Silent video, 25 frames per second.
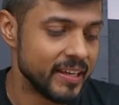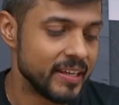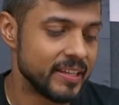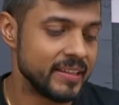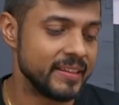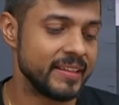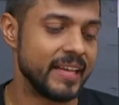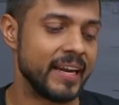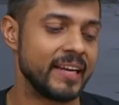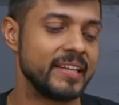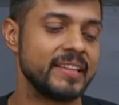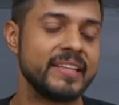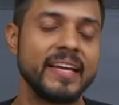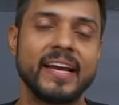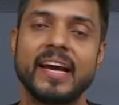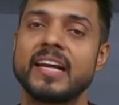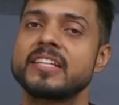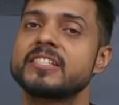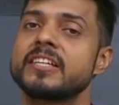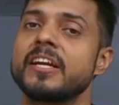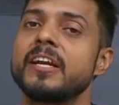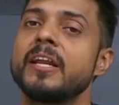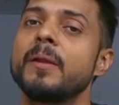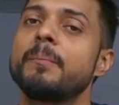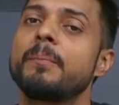that they are
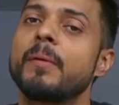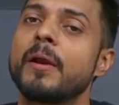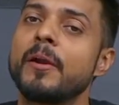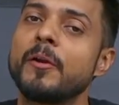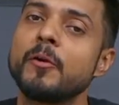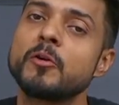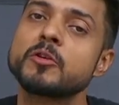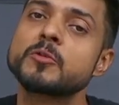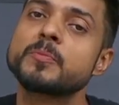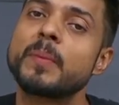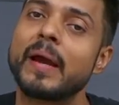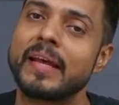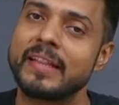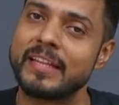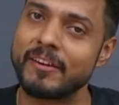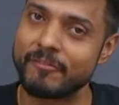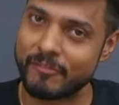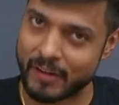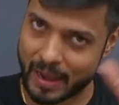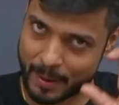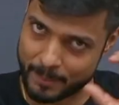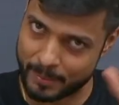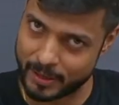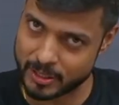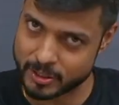generally produced by the
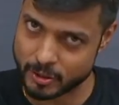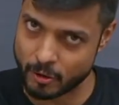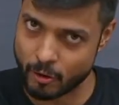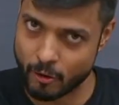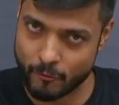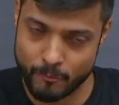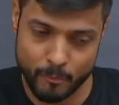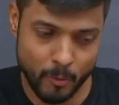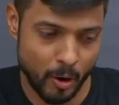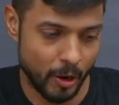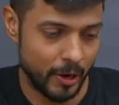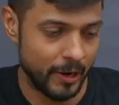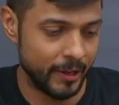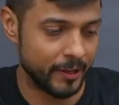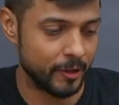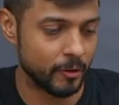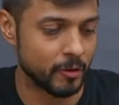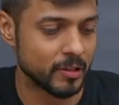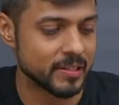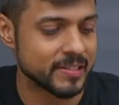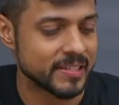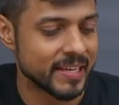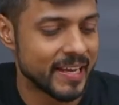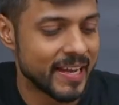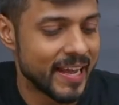vibration of
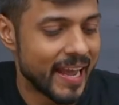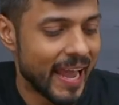molecules,